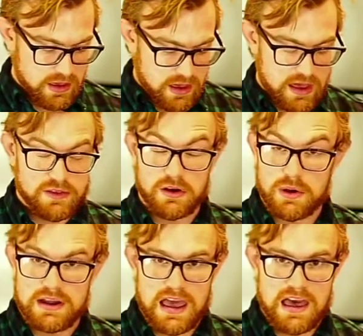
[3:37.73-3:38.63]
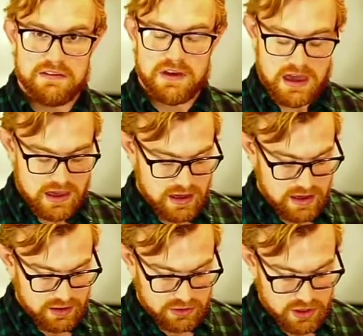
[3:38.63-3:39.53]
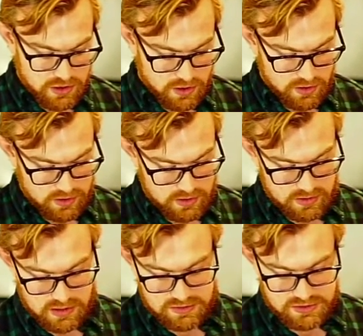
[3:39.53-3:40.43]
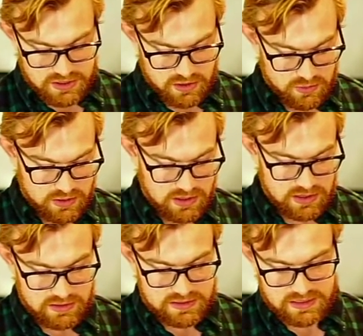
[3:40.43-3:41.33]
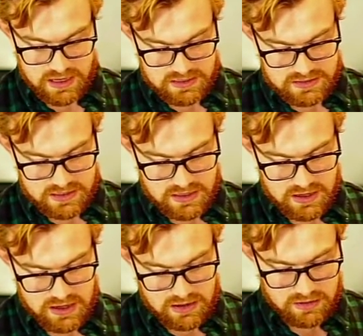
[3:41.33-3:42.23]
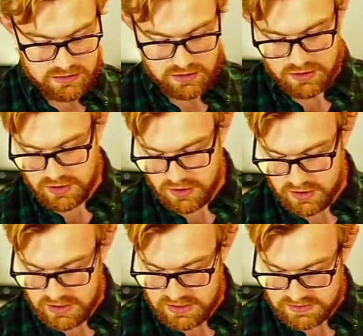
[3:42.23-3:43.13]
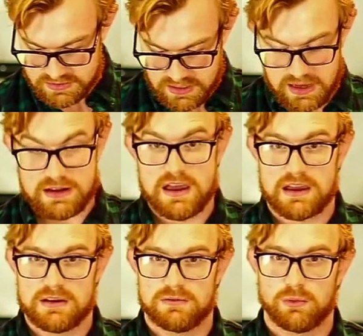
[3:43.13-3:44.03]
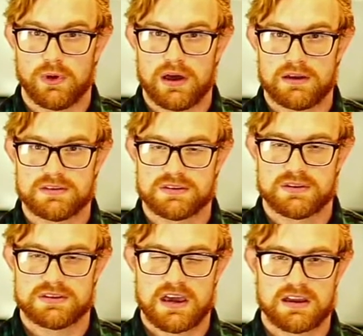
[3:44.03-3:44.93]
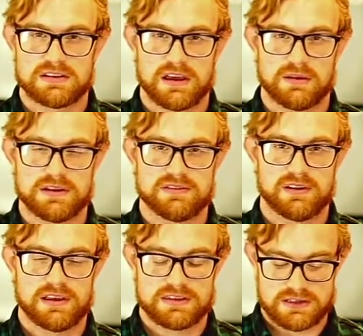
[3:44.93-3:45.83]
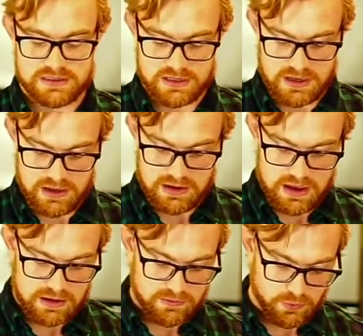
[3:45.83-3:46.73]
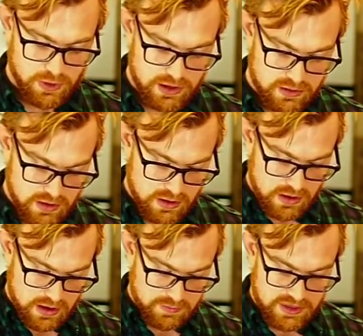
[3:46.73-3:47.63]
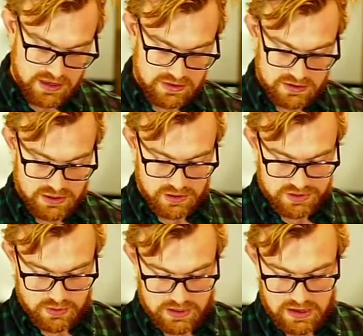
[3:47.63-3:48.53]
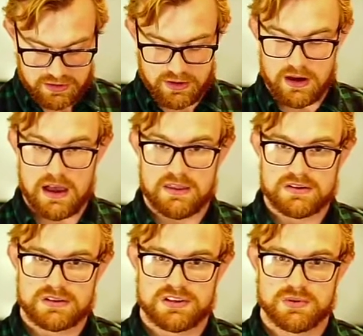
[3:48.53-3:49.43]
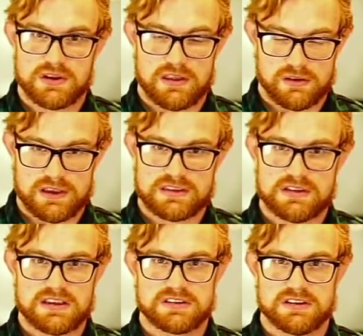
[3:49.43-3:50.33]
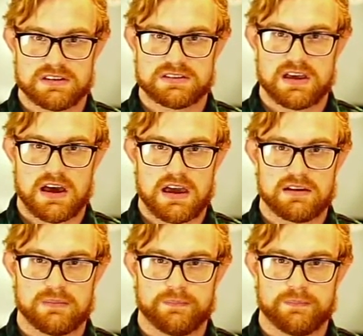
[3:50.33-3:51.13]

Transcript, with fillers: And they're going to have a, uh, a cdr. And so in this case, the, uh, the cdr is uh, negative 1. So the second element of the list is negative 1. Um, but then there's also, another, uh, there's also another list nested inside.